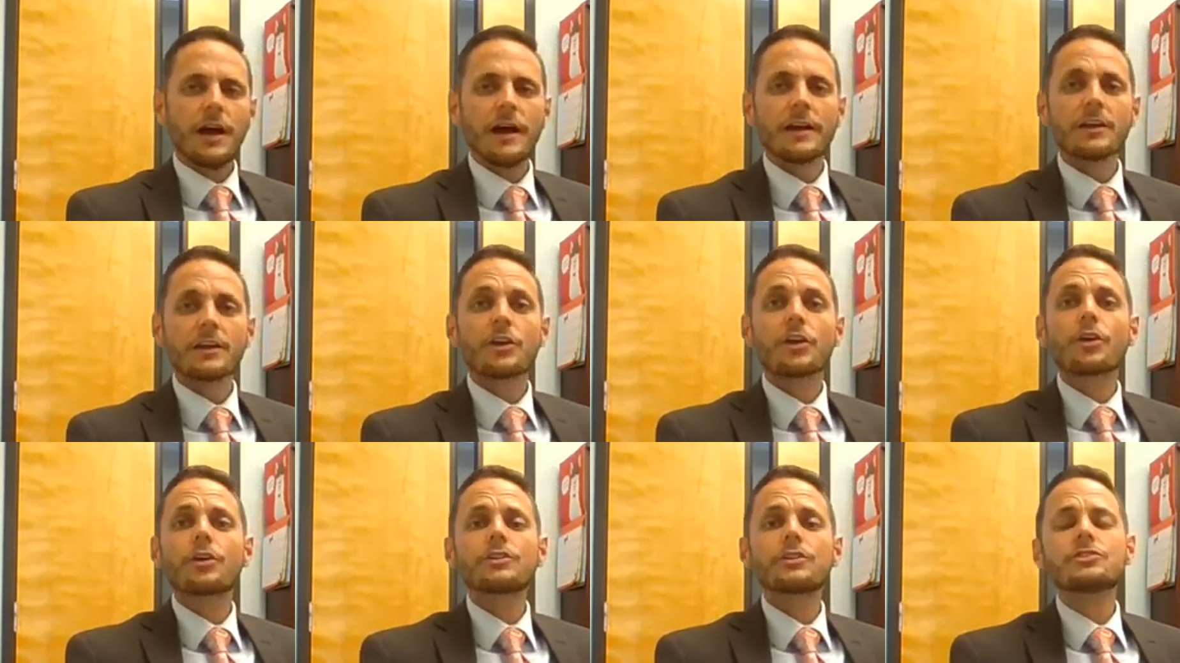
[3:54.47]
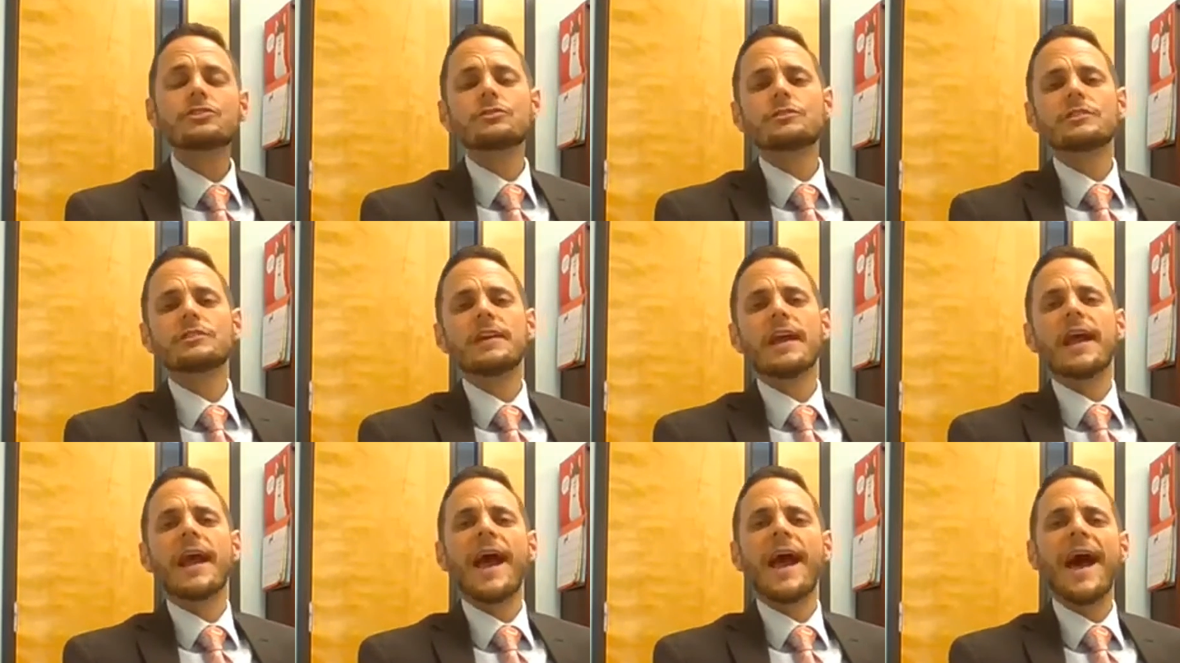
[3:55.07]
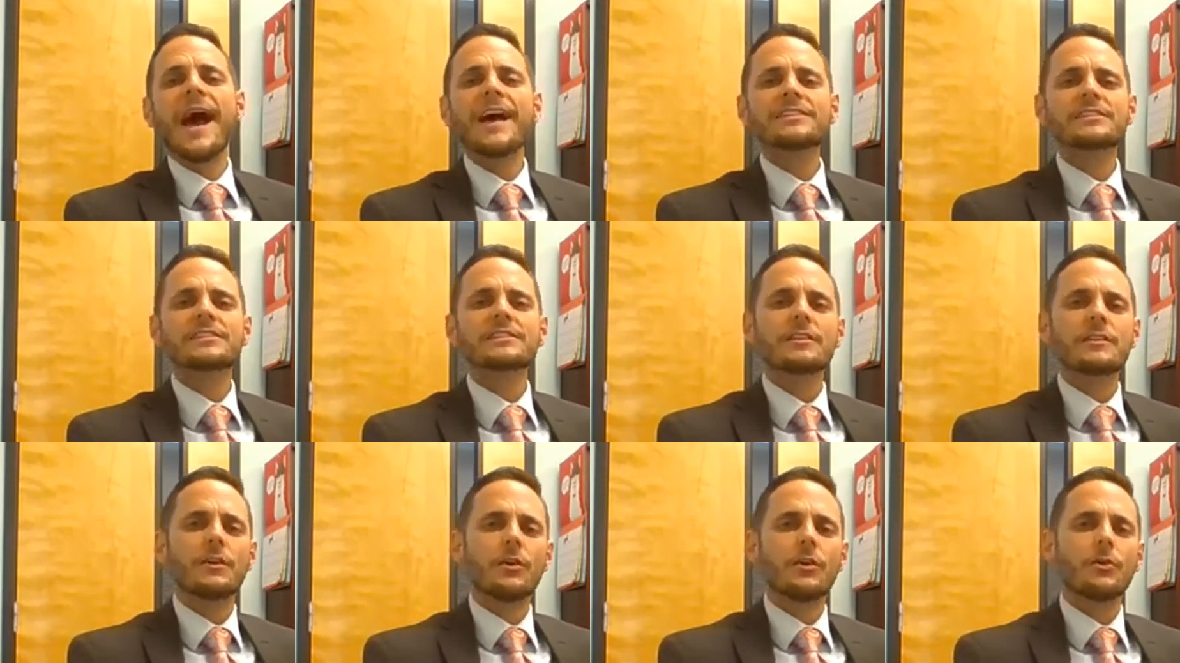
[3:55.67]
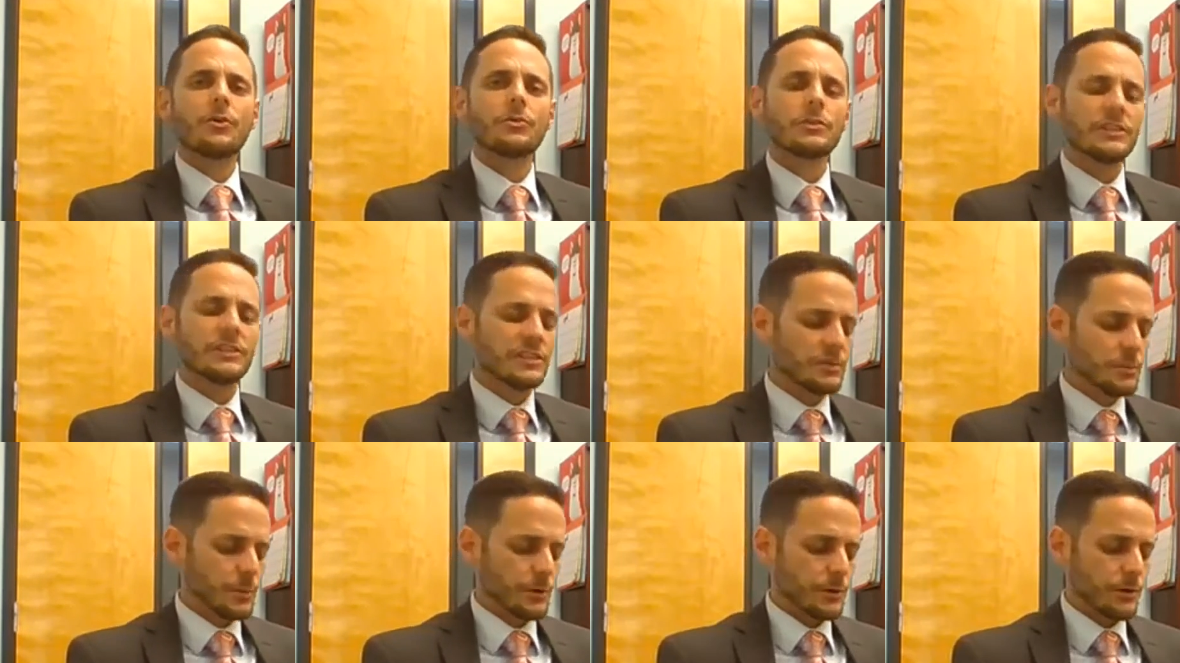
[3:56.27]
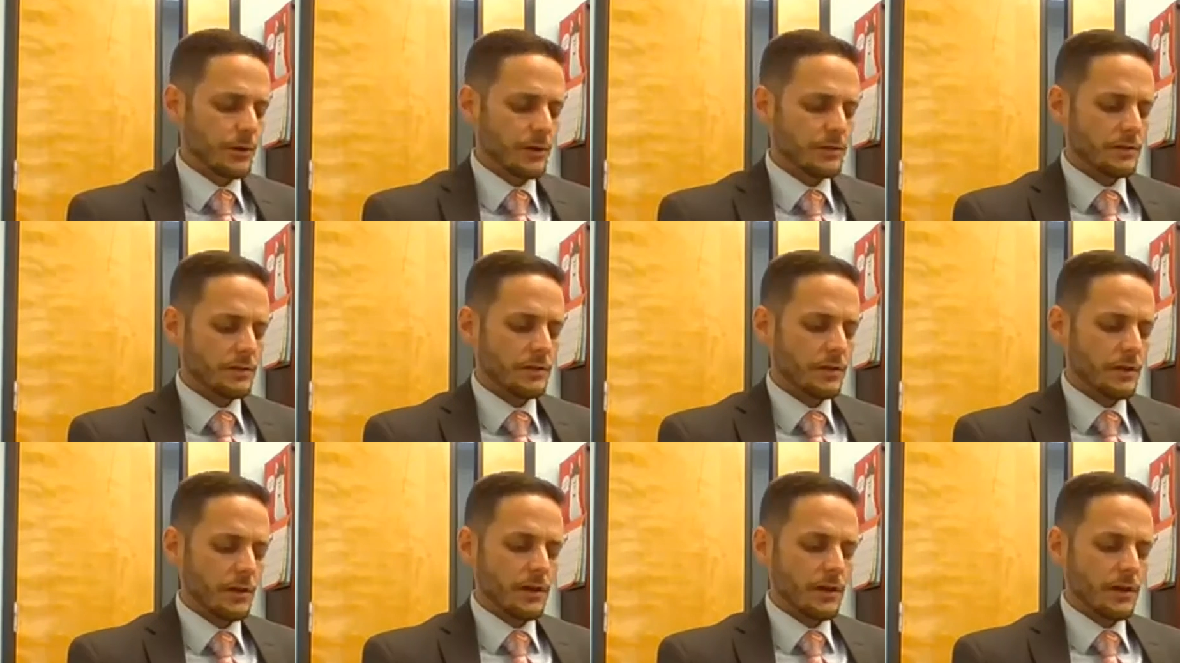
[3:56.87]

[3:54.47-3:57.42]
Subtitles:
I encourage you today, ask the Holy Spirit